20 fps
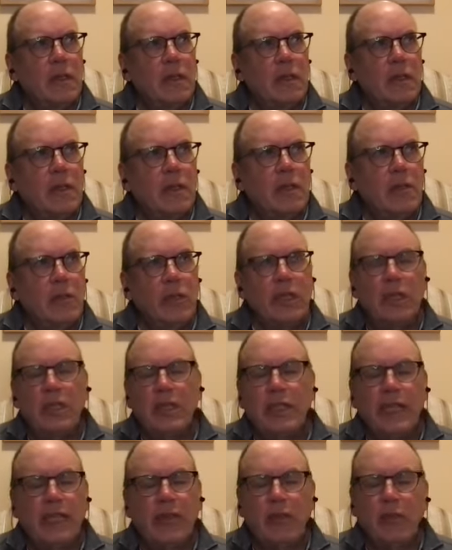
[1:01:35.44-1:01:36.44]
you know we can
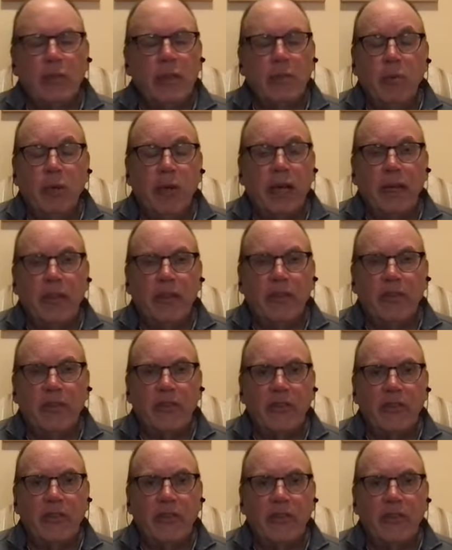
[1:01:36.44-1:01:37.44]
take three breaths
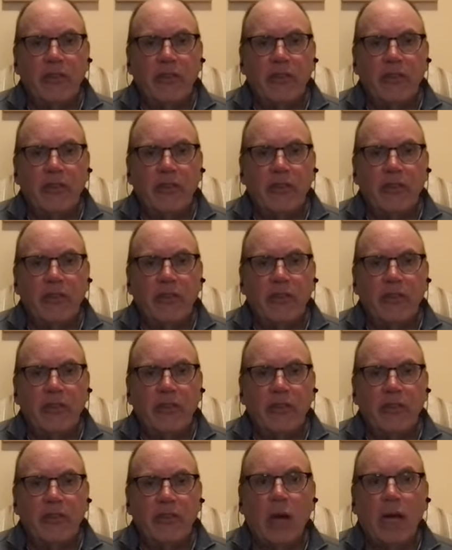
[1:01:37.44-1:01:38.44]
and just
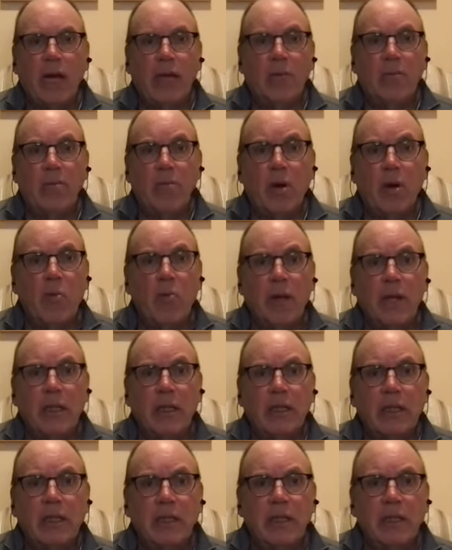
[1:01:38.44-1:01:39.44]
a quiet
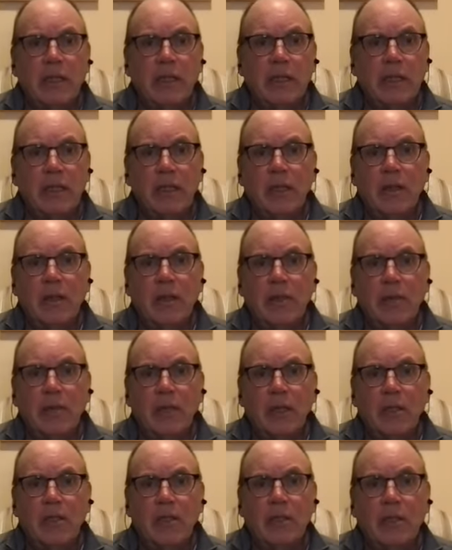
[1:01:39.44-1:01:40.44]
moment you know what i
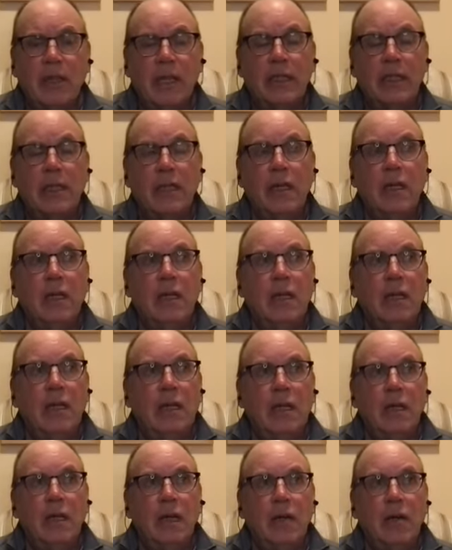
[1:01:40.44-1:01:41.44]
mean just like
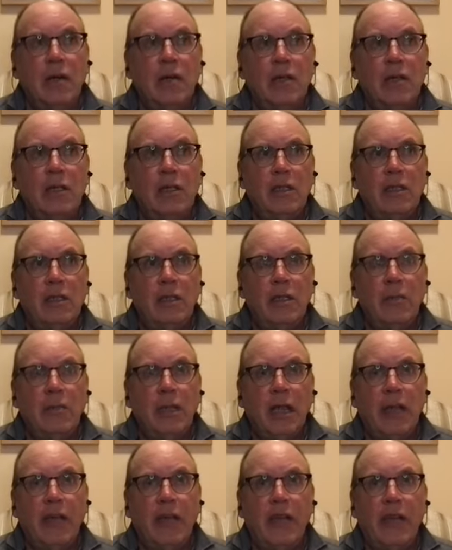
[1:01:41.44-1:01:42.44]
you know in the
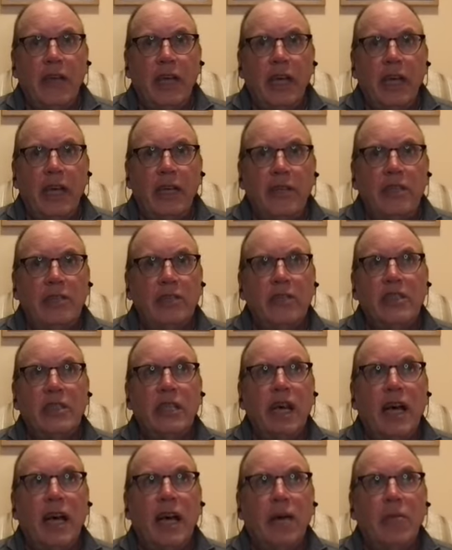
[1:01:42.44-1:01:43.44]
middle of the day just
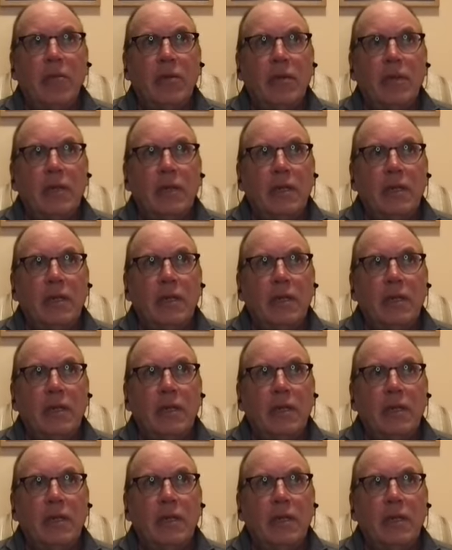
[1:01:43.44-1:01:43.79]
stop